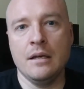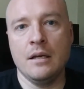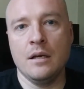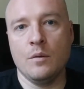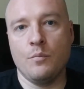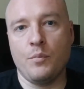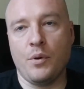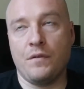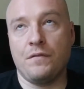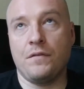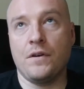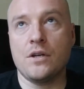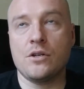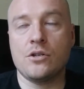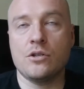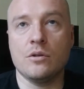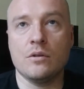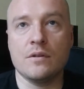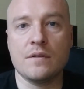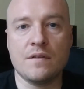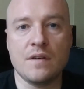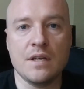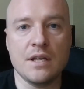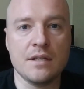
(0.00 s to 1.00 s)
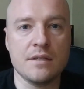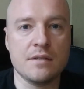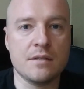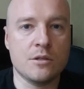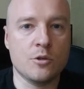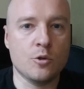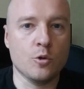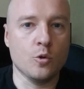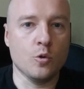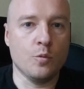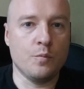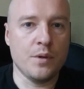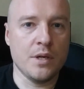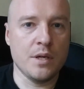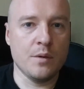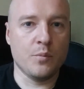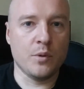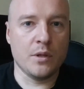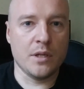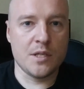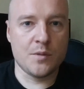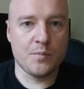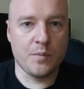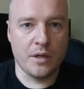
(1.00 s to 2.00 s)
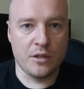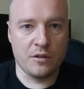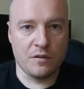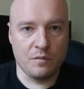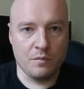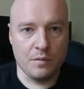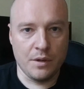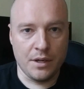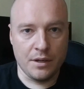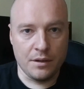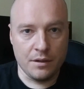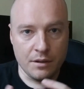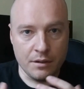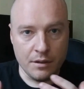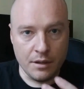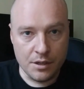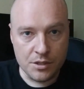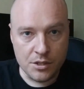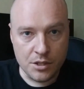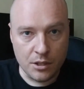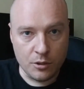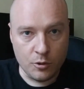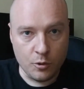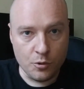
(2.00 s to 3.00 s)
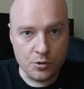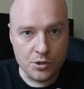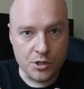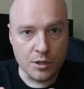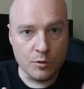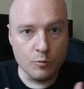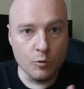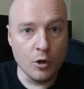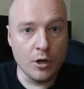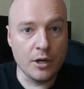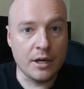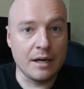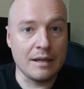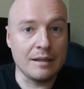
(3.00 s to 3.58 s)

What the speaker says: professional things to people as part of my Agile coaching work,